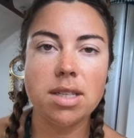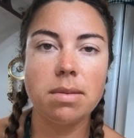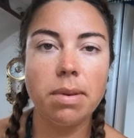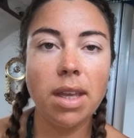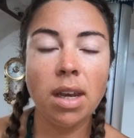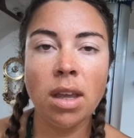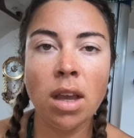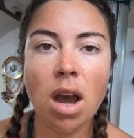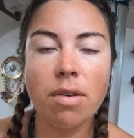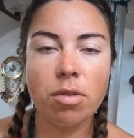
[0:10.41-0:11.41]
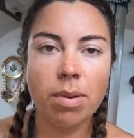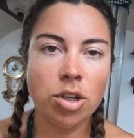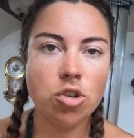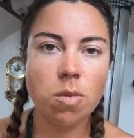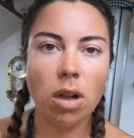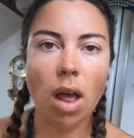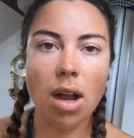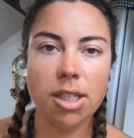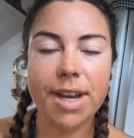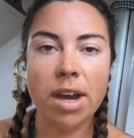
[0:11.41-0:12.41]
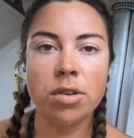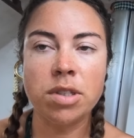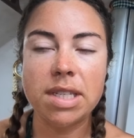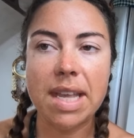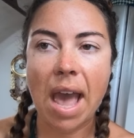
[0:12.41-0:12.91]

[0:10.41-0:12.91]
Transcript: the beginning of a bunch more lockdowns,